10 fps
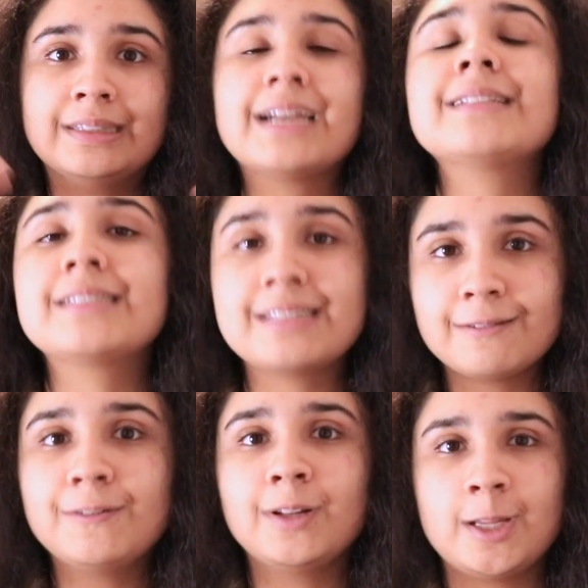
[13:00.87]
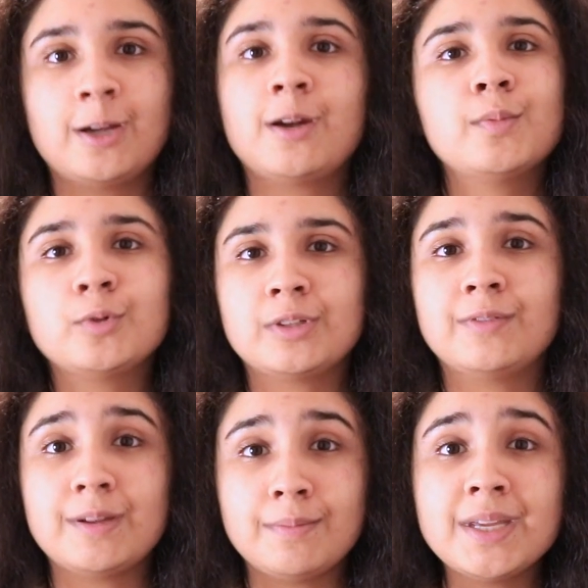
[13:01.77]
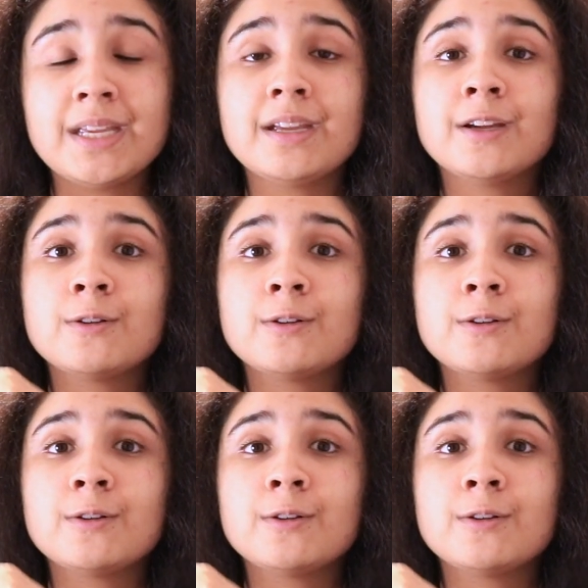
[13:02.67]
that's definitely going to motivate me